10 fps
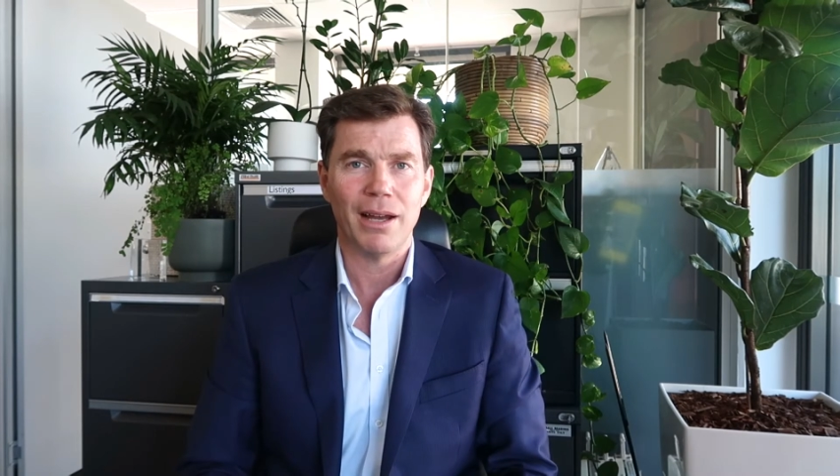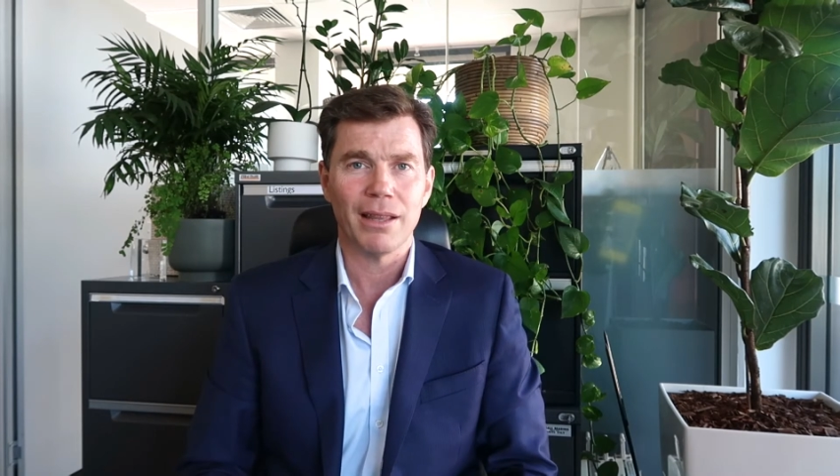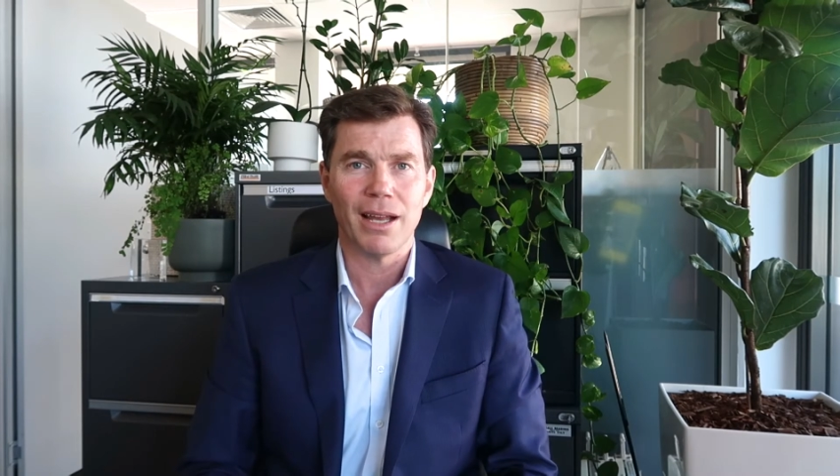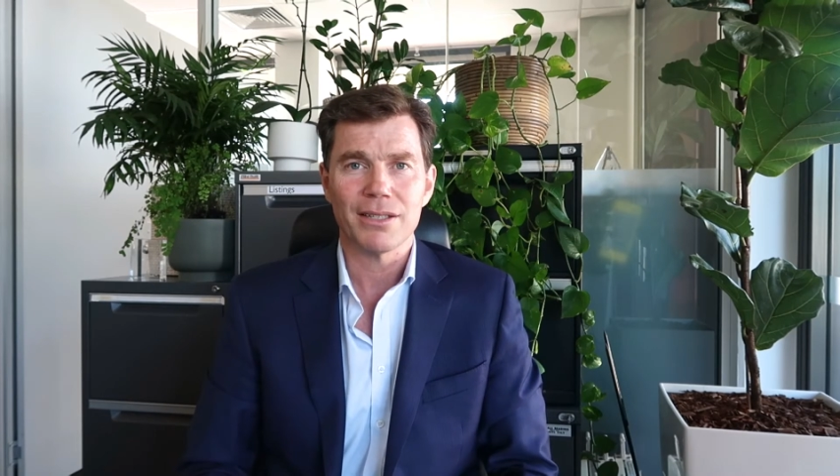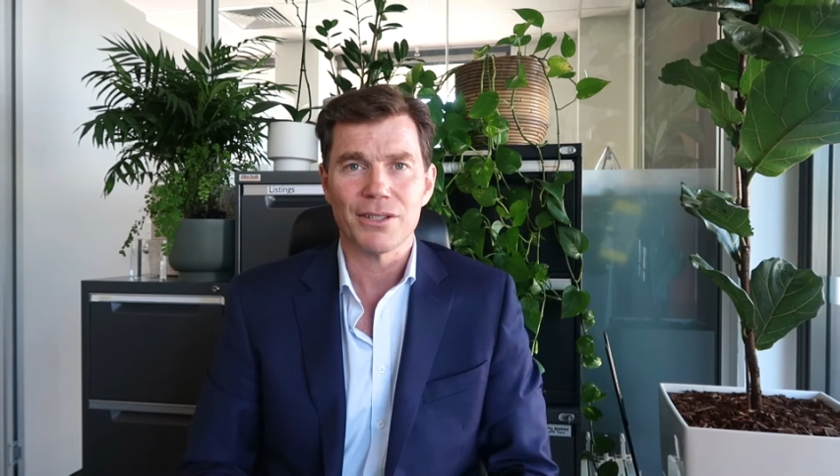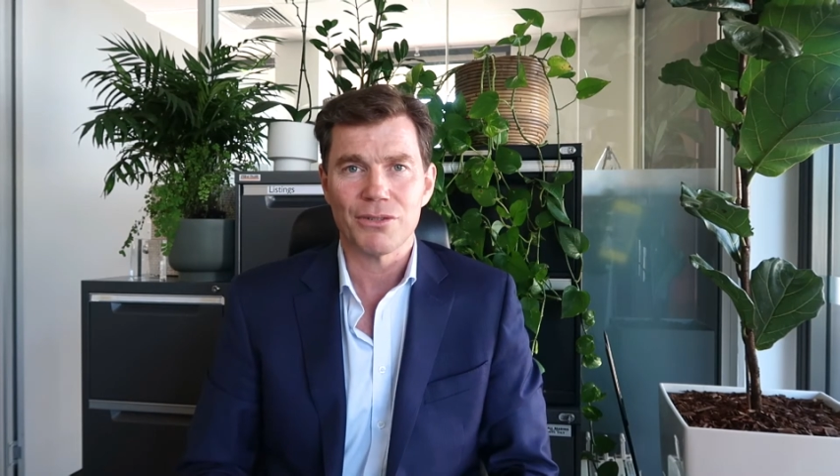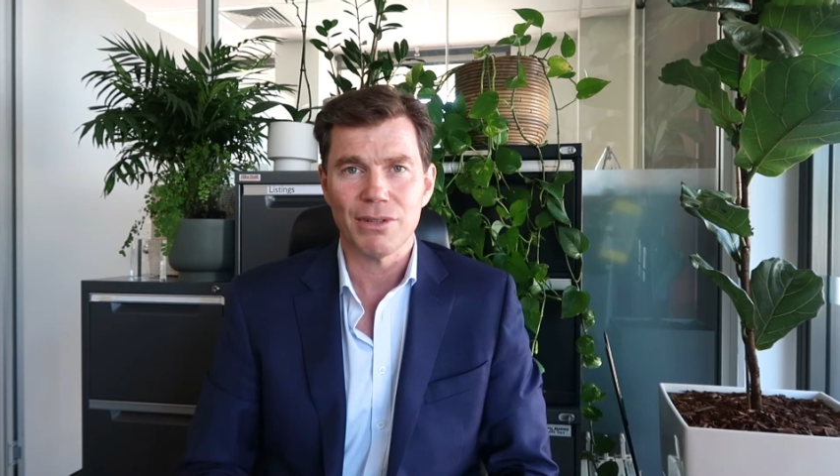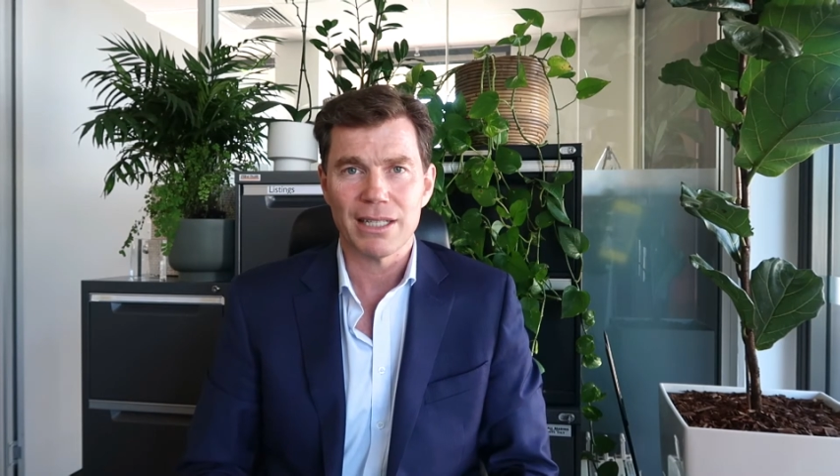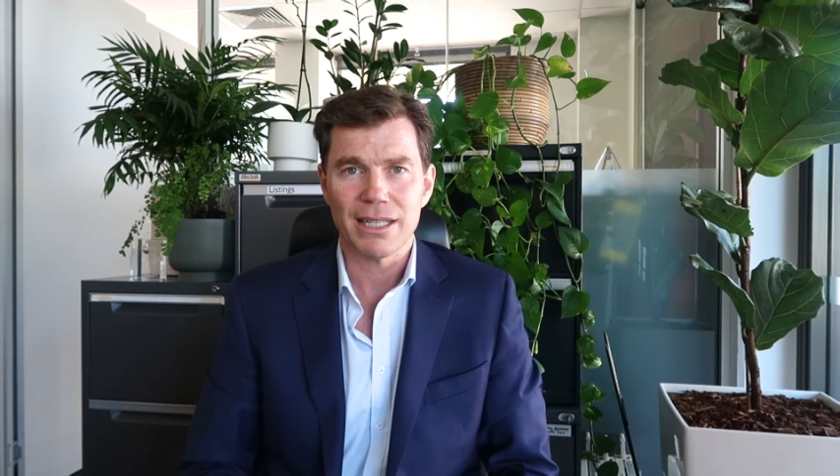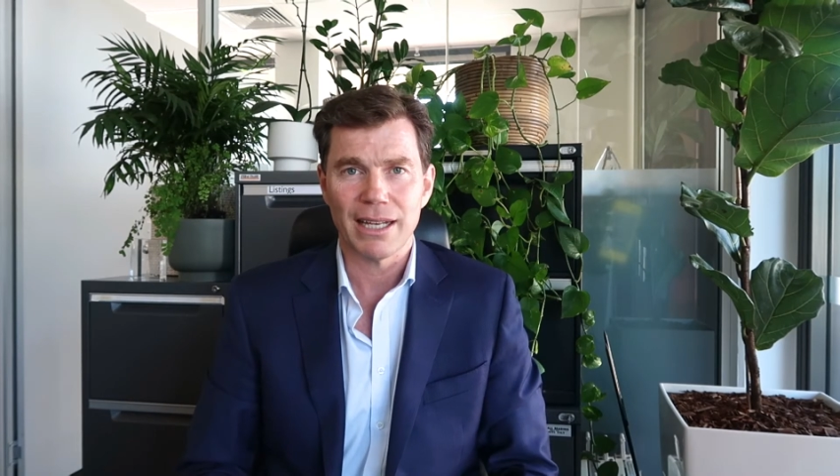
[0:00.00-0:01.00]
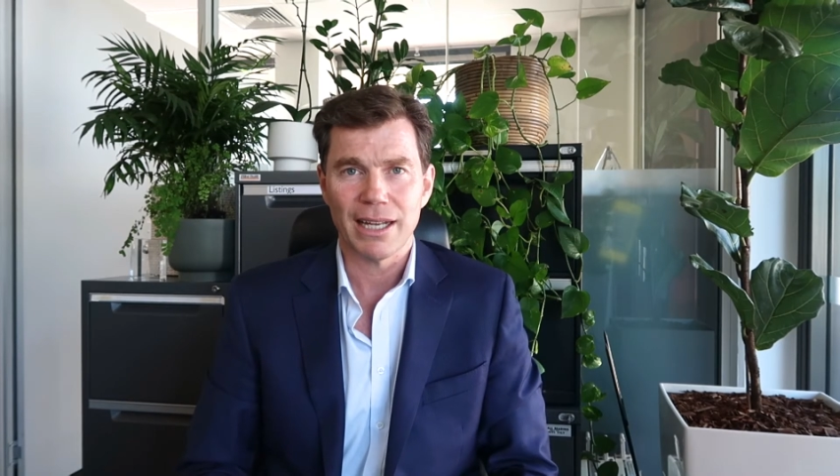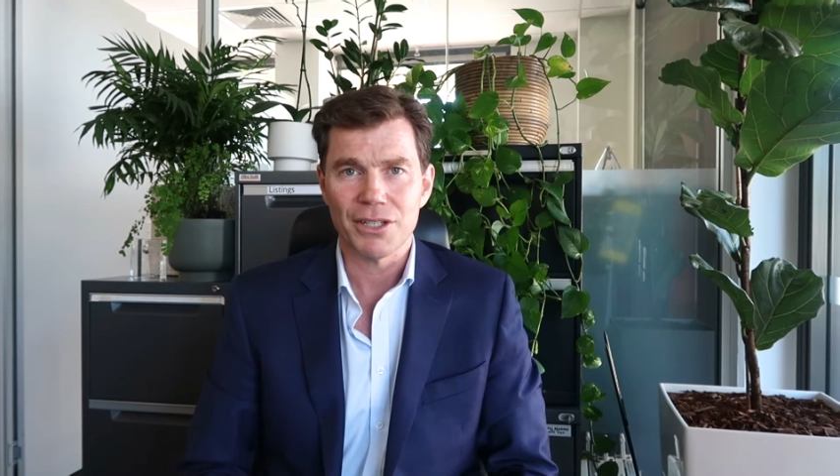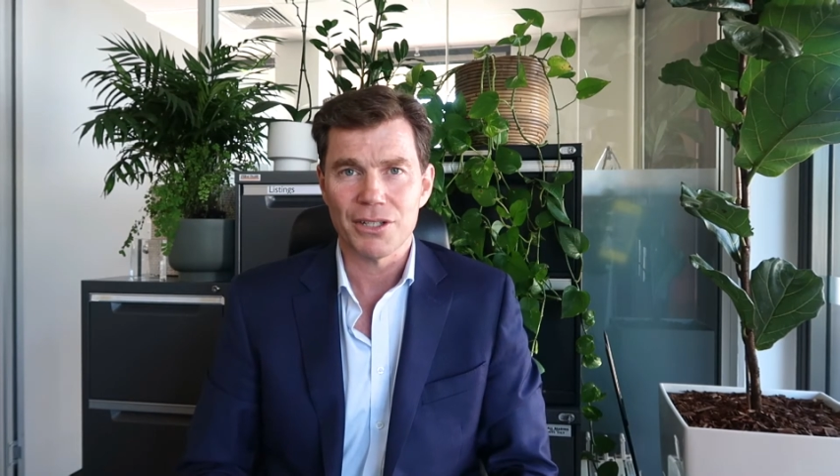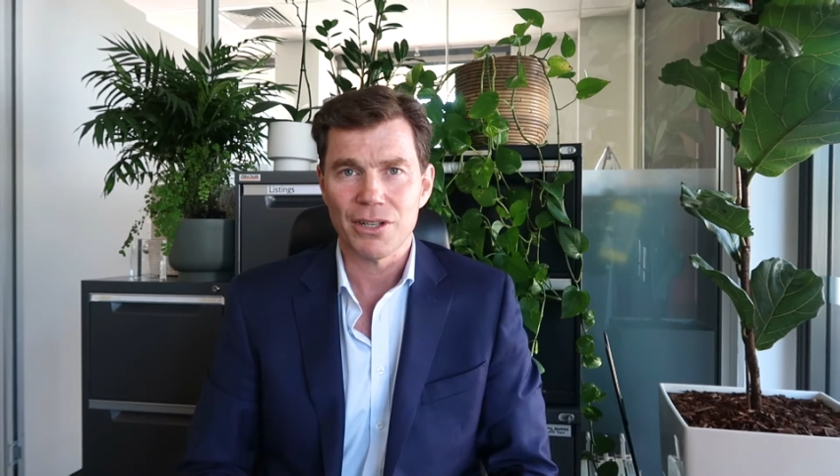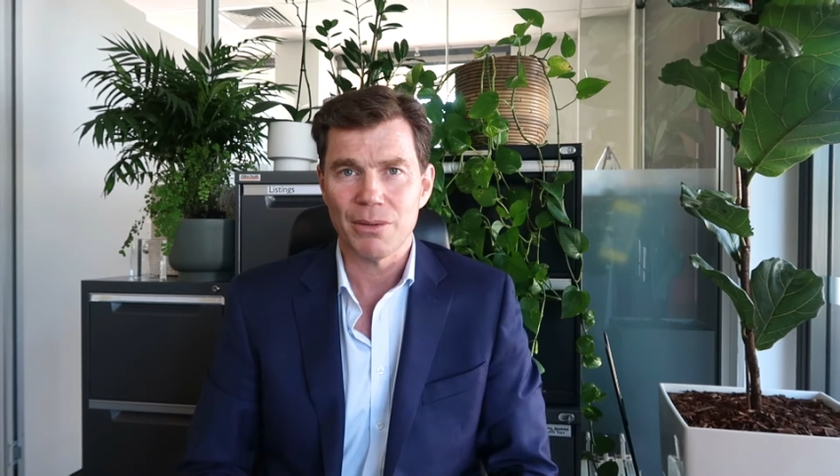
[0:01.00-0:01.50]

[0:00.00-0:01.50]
a licensed real estate agent,